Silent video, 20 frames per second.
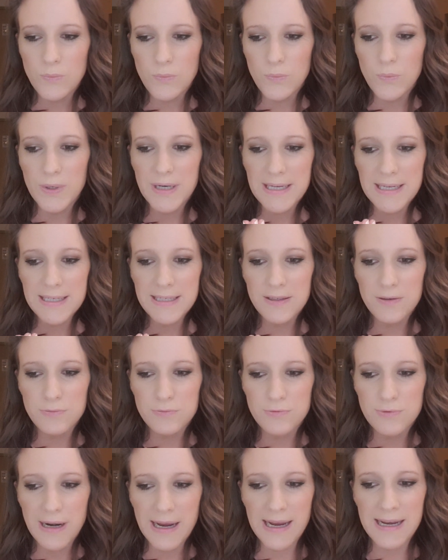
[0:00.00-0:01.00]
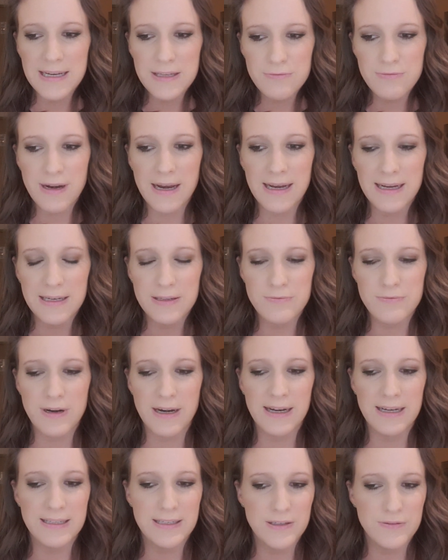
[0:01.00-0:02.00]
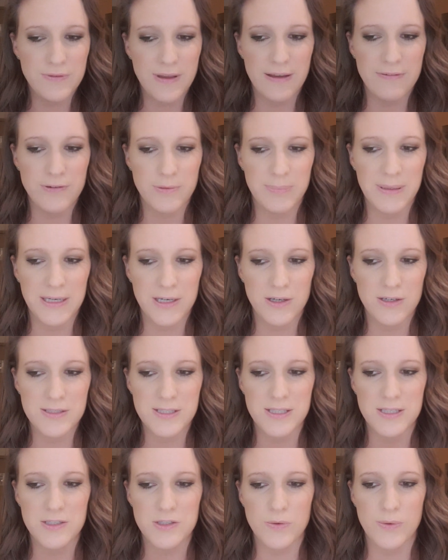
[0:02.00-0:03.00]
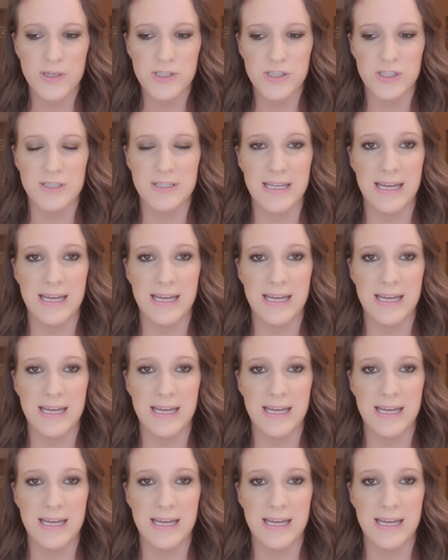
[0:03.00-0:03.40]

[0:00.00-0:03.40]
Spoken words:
We rarely have ever been asked these questions,